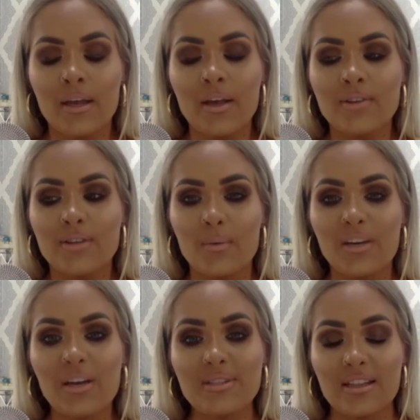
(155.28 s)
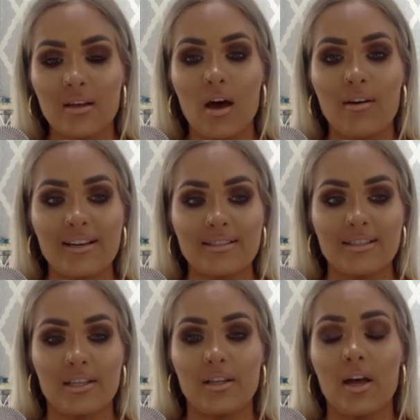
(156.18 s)
So when I was in the car
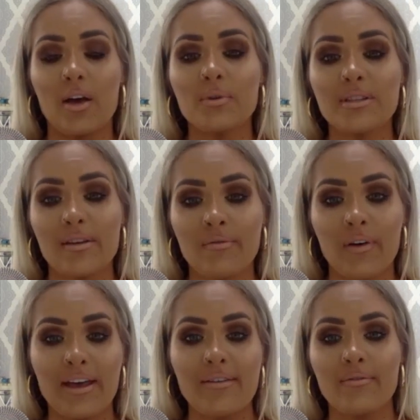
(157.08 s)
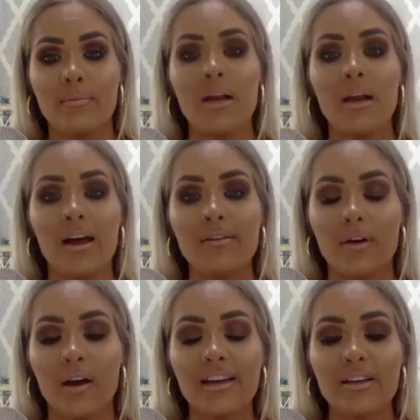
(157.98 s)
accident, I was like fighting for my life.
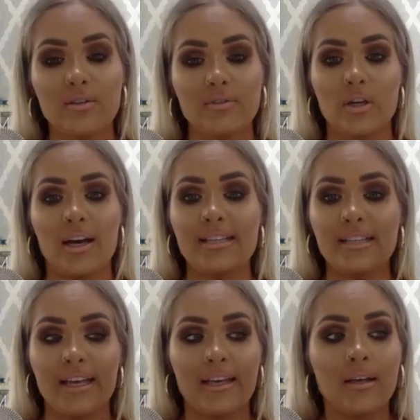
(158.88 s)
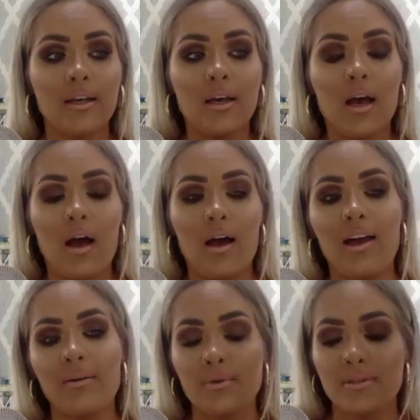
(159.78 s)
I could have died. Like
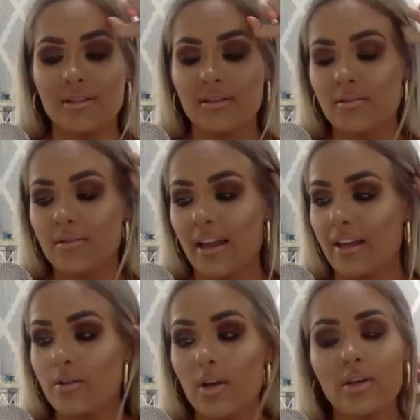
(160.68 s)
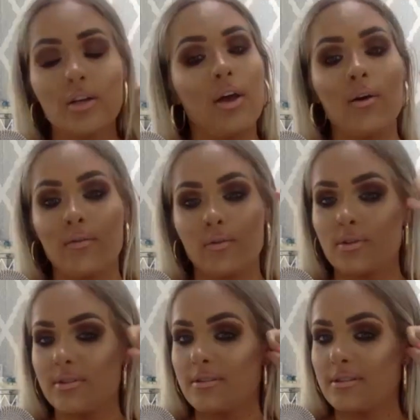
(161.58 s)
I was like, no, I've got
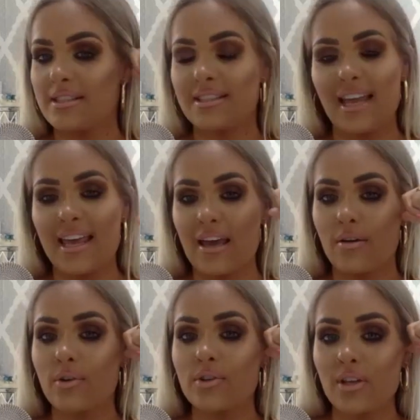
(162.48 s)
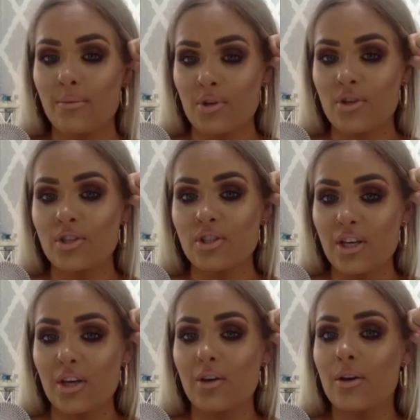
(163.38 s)
to stay here. I've got so much to do.